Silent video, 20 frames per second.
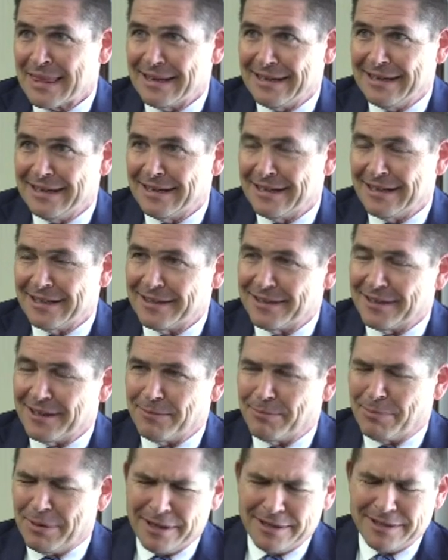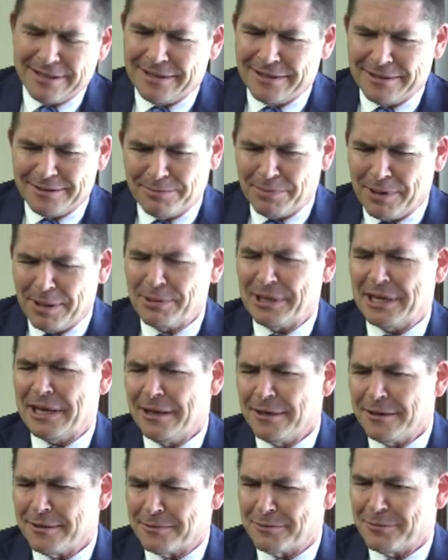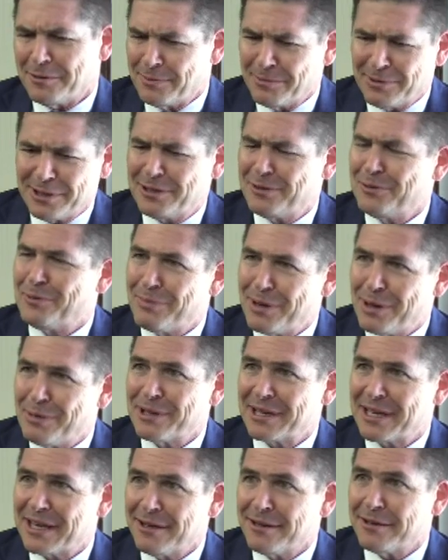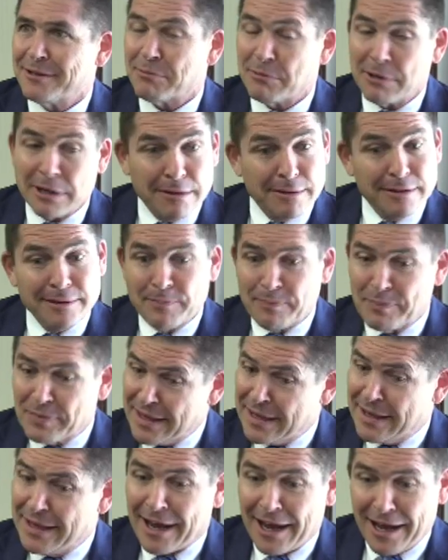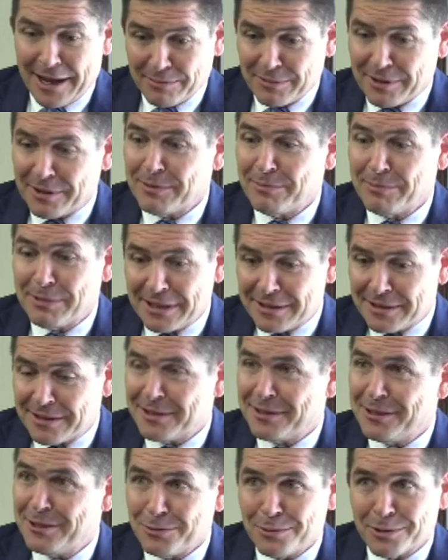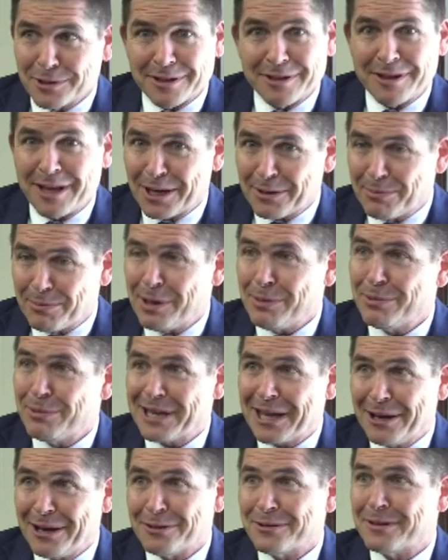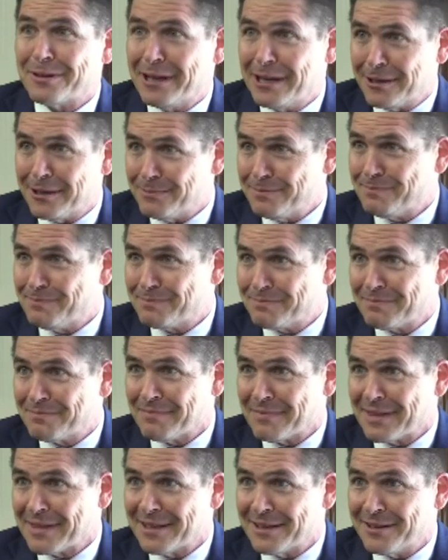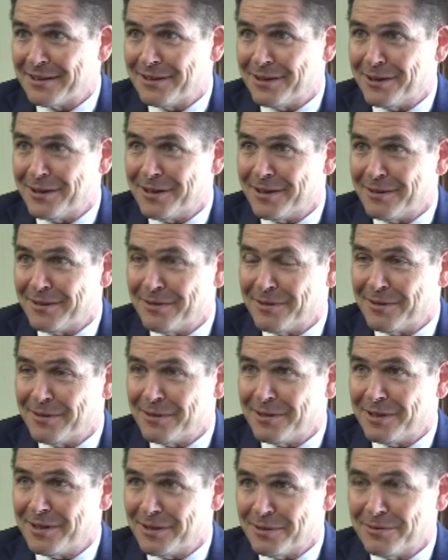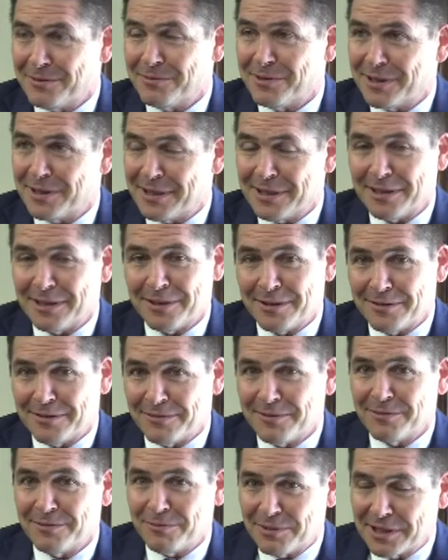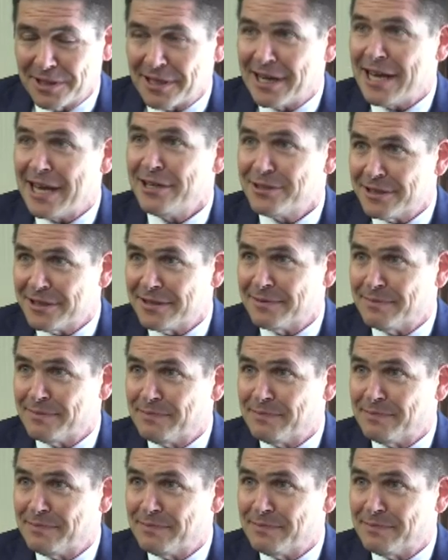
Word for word: And I thought, you know, public health, what am I going to do public health? Well, I'm going to get to deal with a lot of public health now, uh, you know, uh, with the nation.